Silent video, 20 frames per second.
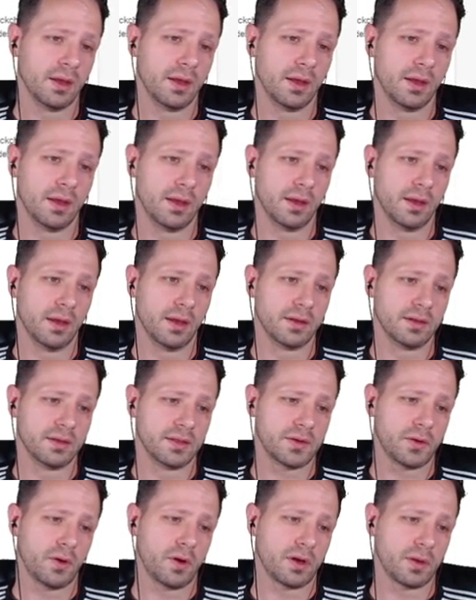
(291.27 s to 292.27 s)
and
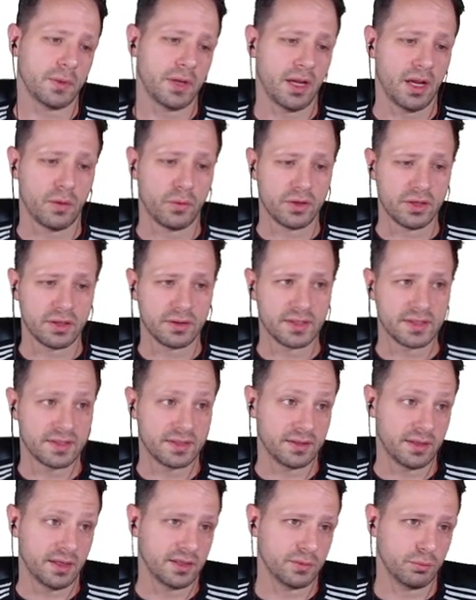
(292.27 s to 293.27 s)
he's talking about how we this
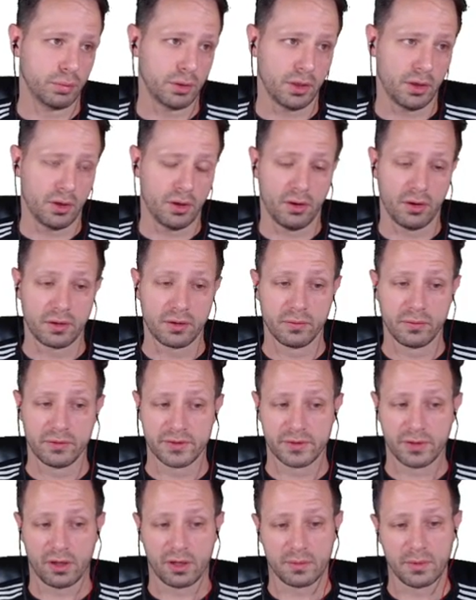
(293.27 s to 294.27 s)
is his blog where
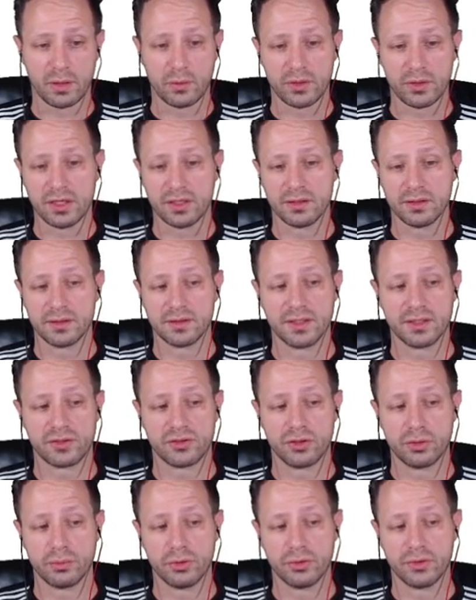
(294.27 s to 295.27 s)
he's talking about we need to
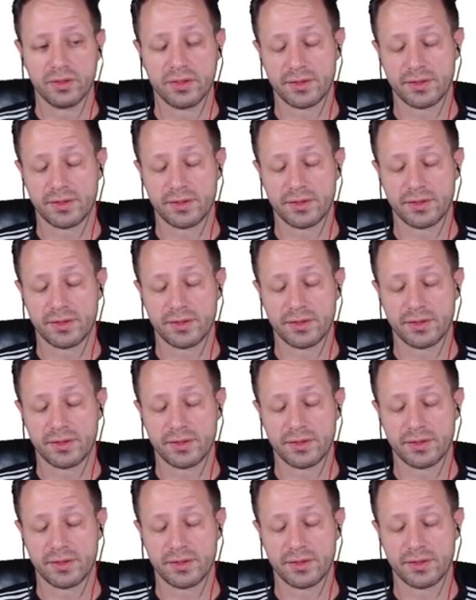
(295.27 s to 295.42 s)
distribute